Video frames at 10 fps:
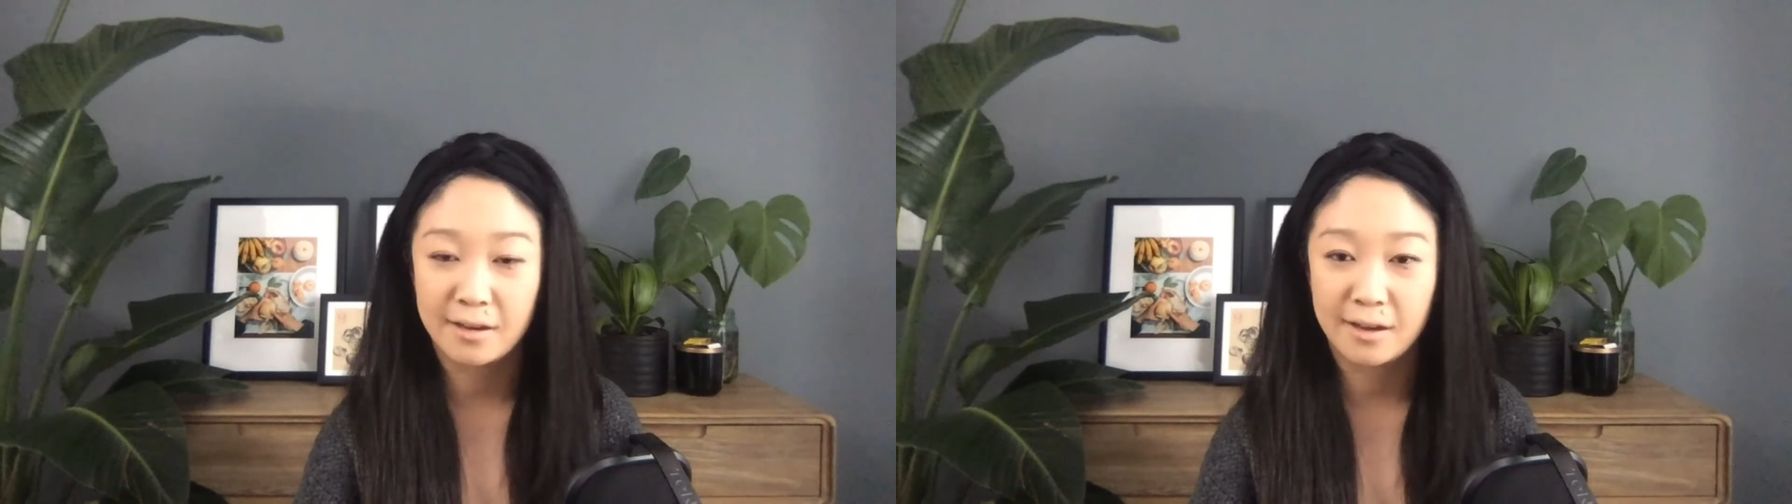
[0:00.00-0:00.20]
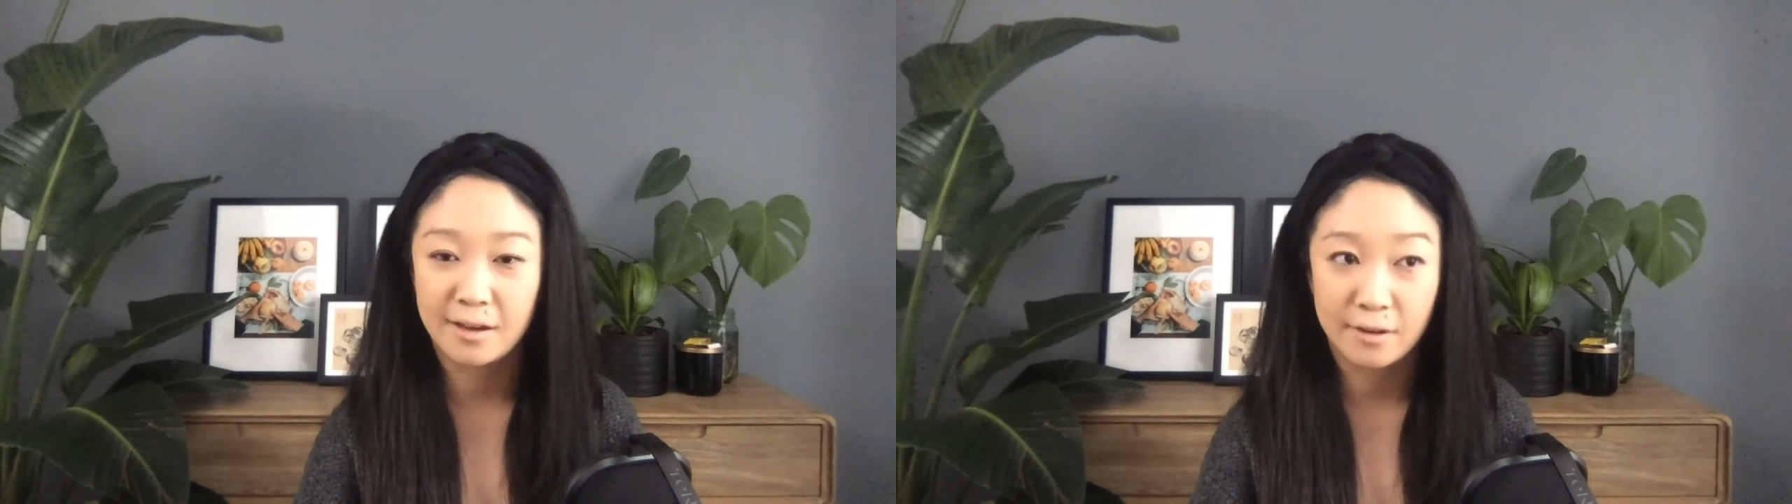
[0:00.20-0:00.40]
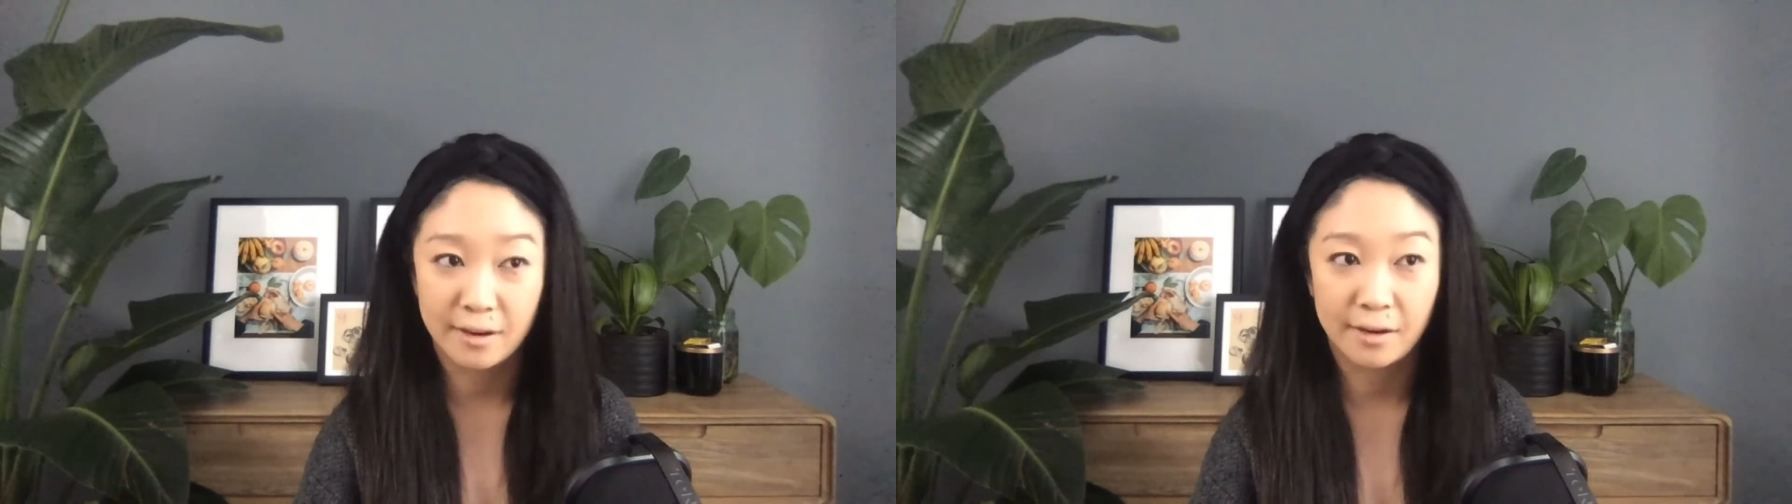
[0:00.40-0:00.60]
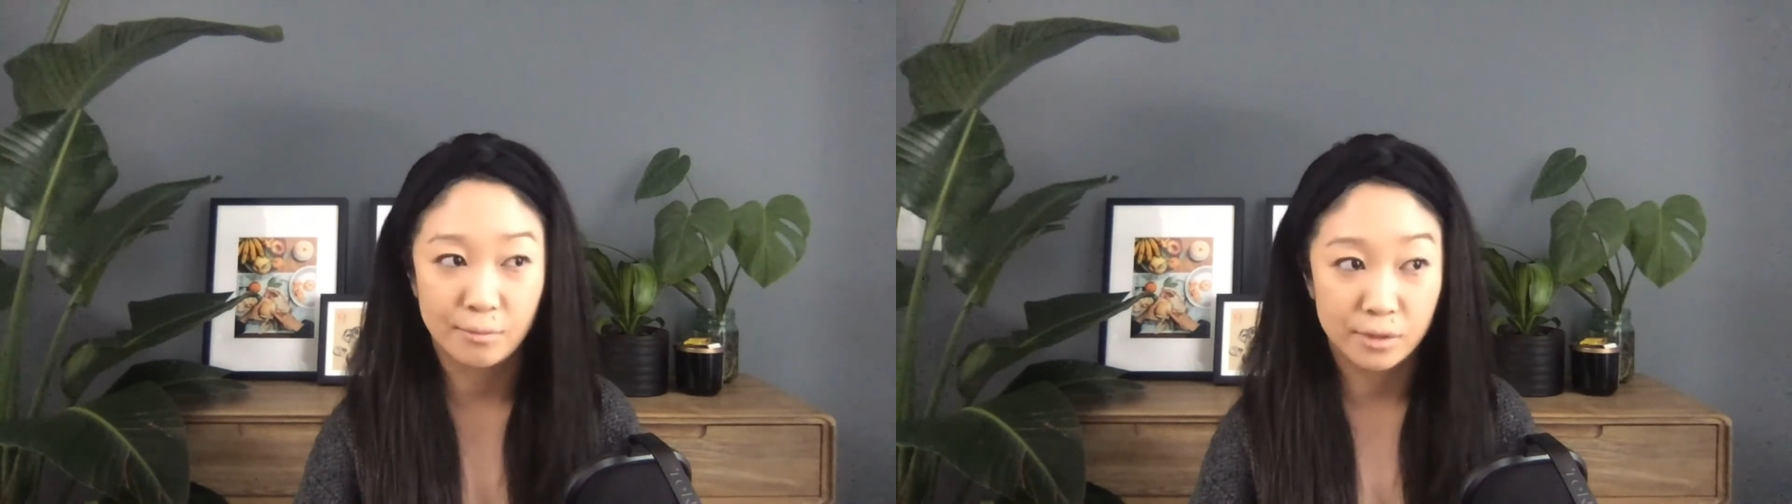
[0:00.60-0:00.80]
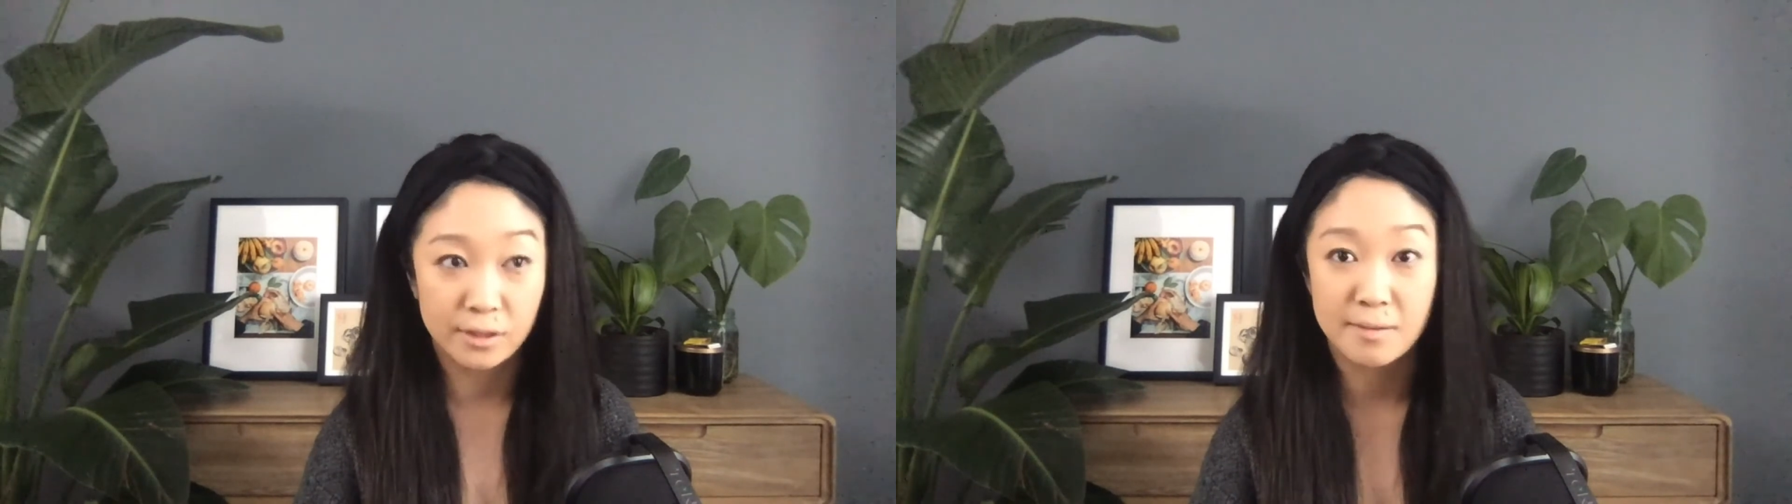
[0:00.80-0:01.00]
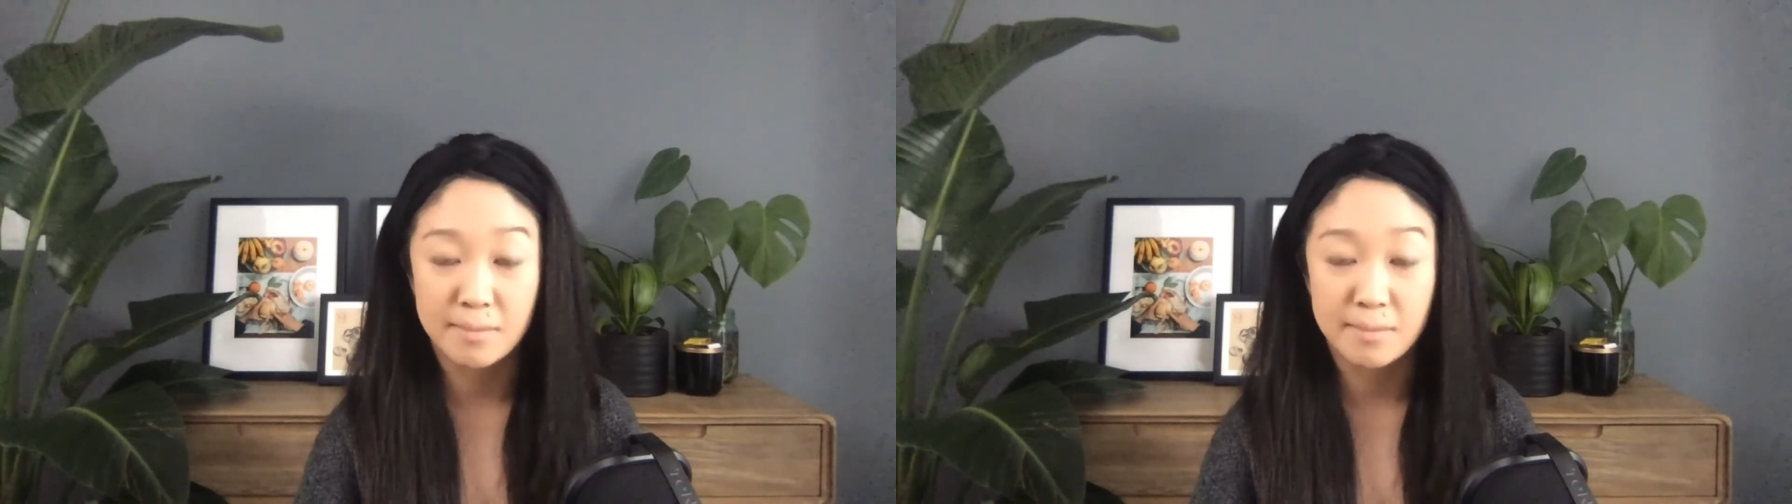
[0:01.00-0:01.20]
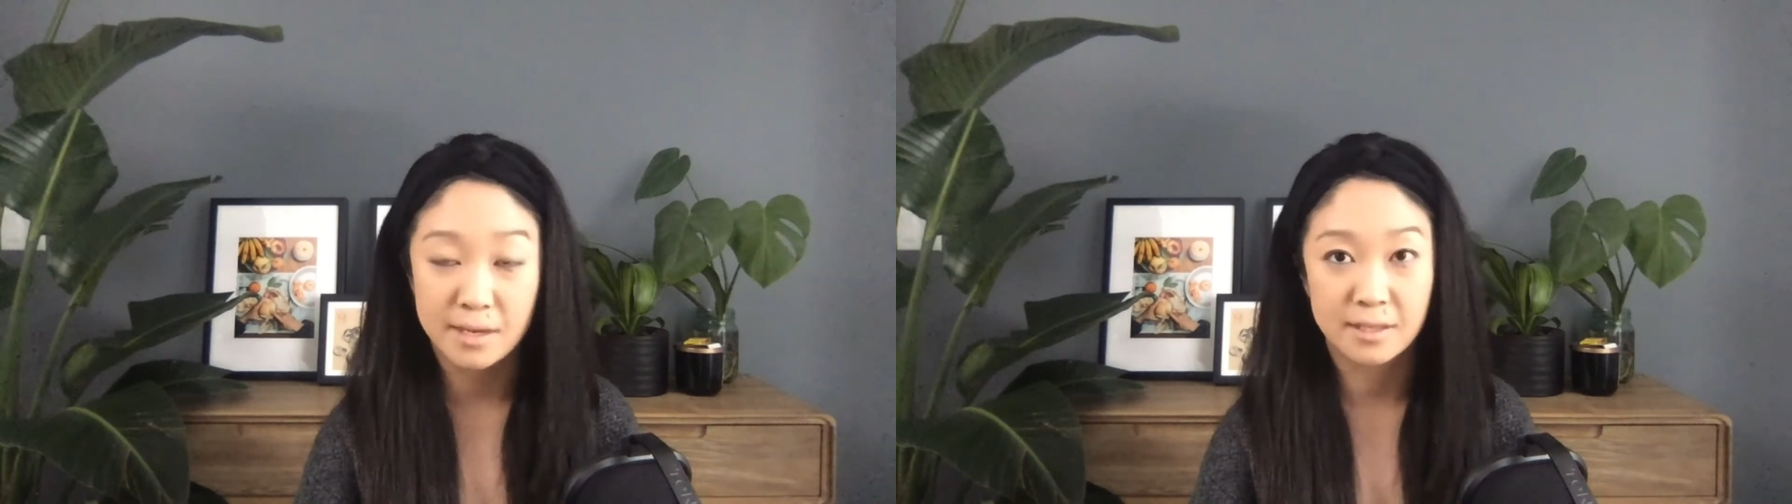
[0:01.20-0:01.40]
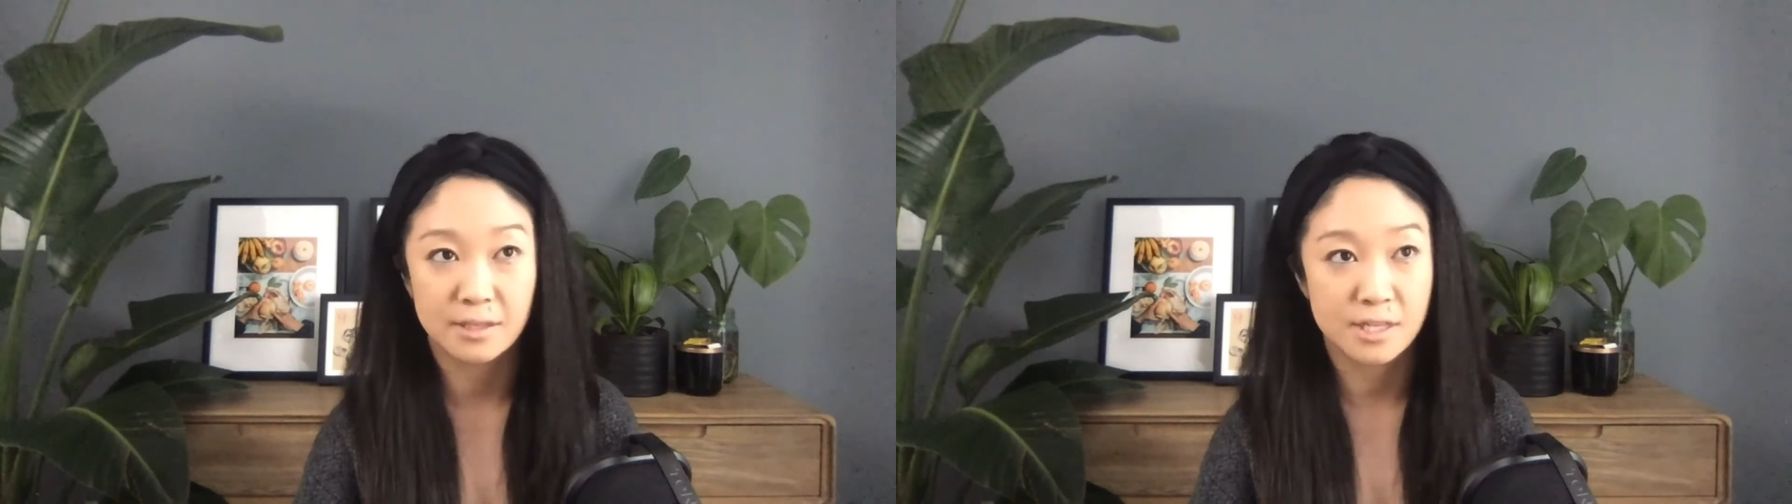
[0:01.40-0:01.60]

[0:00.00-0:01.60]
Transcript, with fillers: covering really amazing